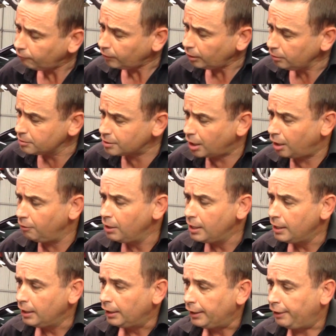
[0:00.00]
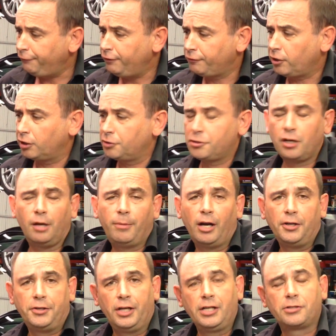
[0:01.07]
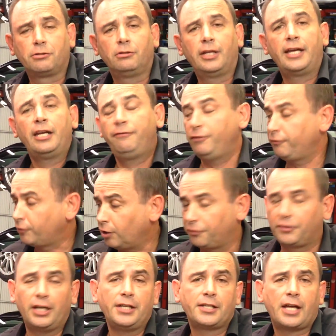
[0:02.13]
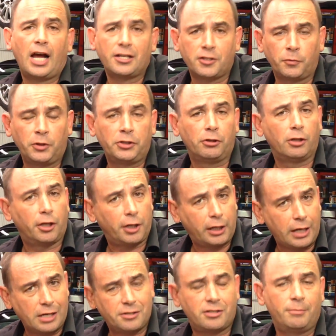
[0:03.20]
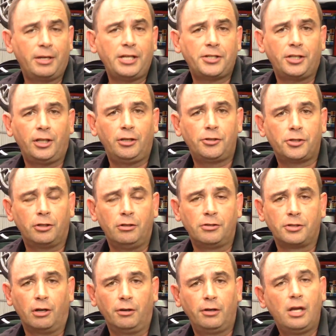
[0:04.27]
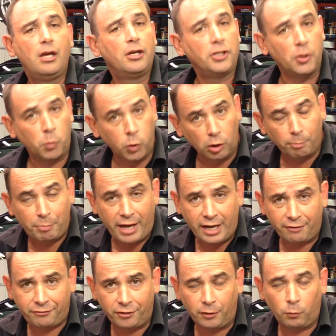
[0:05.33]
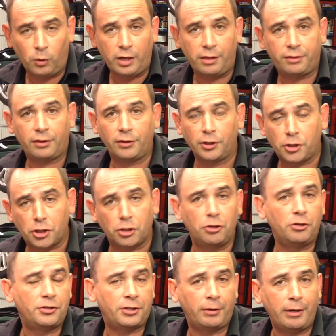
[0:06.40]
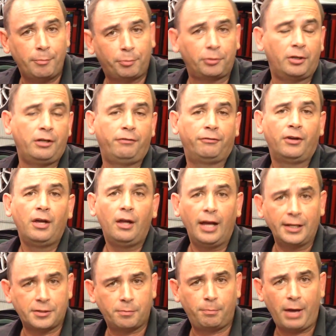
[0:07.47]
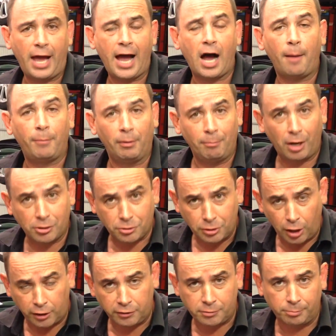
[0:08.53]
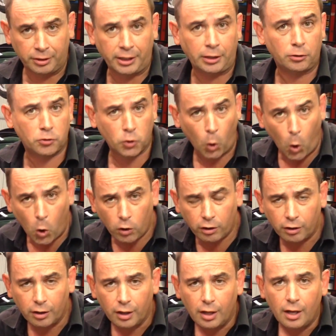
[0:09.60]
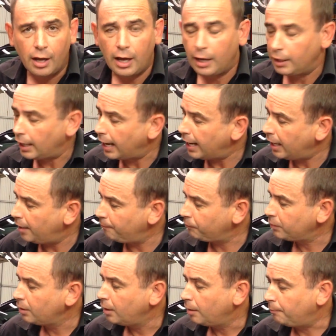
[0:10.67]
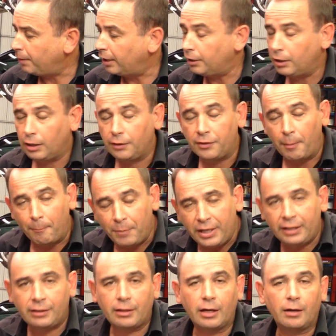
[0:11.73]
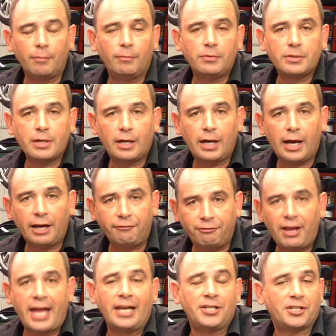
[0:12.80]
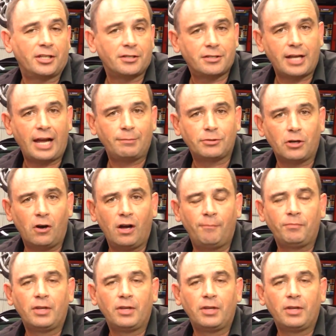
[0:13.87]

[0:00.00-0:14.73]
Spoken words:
So if you've got a turbo diesel, and if you've got these cars that we do a lot of custom ECU tunes on, you will benefit with the tune to improve its power, but most notably torque. But the big advantage at the same time